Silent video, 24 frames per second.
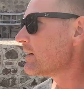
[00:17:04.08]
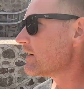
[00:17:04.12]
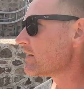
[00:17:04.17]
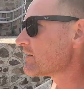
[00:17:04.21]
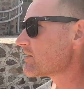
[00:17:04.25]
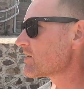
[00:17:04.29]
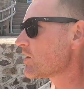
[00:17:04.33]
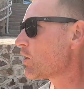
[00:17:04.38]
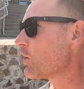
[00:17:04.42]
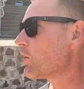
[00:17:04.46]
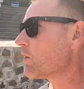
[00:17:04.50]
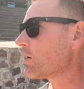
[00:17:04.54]

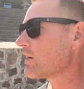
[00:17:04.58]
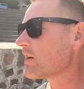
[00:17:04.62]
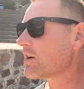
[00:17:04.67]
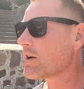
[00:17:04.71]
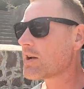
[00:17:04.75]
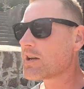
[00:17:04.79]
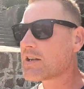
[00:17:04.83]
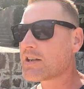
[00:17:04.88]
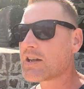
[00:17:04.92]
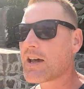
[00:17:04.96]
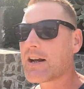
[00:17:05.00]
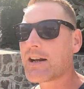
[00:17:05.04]
So
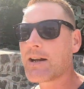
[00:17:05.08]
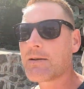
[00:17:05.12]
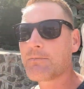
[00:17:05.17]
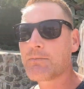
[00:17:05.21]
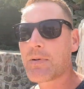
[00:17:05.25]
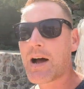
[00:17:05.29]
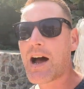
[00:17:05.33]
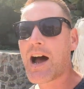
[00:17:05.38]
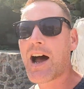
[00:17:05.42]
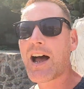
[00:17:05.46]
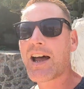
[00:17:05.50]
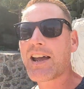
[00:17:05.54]
getting
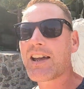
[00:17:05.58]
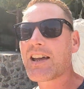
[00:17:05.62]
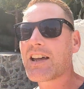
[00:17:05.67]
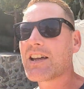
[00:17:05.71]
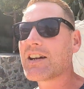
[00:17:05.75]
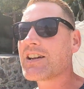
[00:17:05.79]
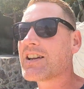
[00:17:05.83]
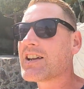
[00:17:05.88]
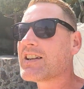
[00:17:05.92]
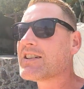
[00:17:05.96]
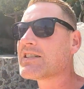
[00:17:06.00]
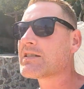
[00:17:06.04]
by
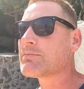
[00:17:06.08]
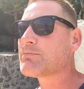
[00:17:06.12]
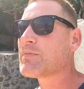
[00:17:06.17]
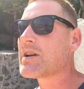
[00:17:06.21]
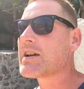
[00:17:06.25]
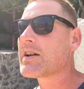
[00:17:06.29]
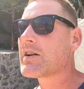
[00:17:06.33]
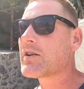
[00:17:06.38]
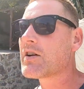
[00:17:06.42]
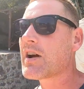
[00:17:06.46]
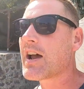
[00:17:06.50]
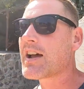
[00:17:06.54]
in
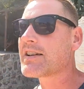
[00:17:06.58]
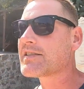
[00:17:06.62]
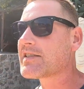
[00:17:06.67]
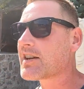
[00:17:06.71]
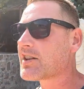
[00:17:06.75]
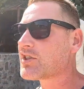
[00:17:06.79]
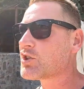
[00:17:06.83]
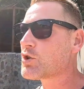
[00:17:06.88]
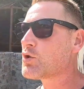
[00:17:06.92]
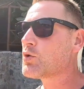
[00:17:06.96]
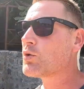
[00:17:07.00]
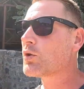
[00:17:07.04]
Izmir as a
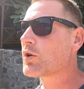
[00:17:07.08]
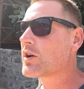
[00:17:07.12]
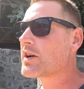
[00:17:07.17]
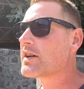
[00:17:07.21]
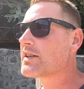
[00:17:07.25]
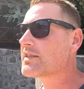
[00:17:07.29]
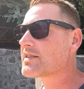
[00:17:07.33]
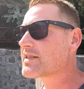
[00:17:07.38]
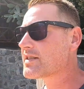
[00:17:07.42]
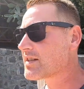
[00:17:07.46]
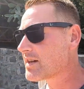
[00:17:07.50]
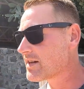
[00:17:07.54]

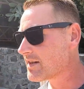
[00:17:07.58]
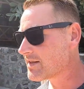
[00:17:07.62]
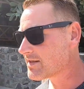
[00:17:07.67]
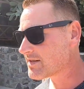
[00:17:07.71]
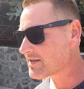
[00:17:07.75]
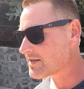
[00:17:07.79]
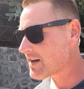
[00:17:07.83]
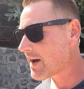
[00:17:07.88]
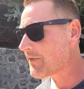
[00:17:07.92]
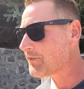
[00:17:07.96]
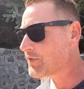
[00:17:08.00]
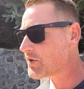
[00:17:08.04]
tourist is
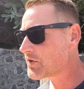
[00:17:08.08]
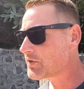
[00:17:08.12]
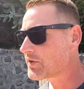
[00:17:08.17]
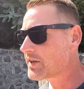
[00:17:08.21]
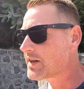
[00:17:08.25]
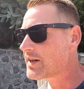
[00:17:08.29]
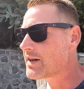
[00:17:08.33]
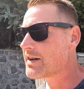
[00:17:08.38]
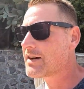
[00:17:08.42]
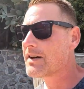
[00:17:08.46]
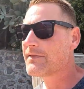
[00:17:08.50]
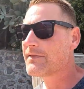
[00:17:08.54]
definitely a